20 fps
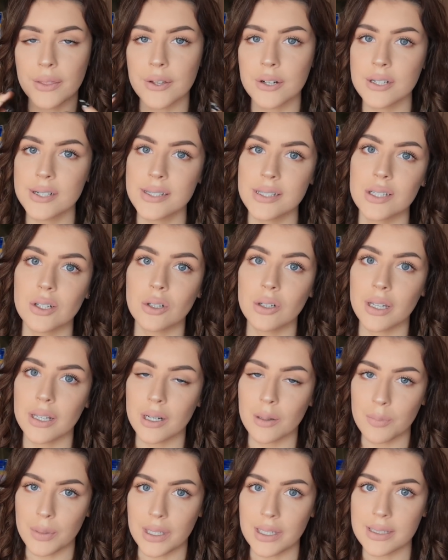they're still
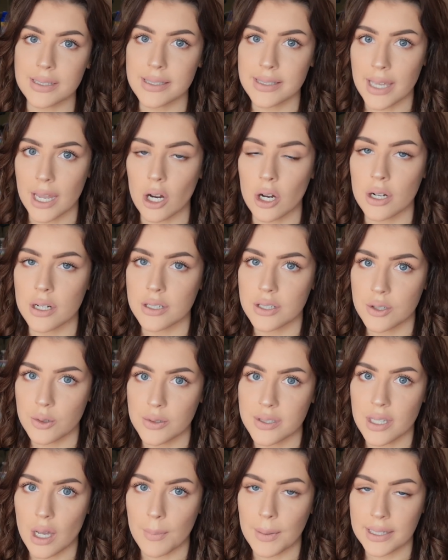gonna be scared to
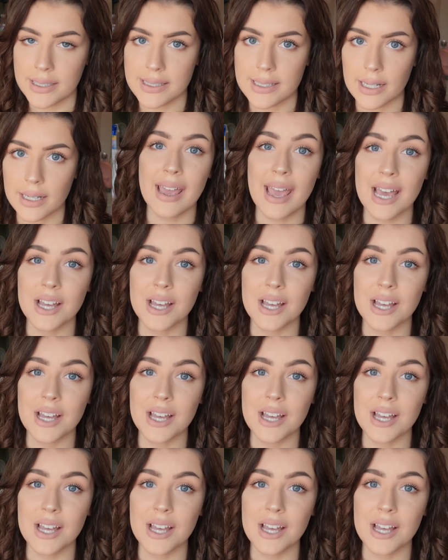some extent.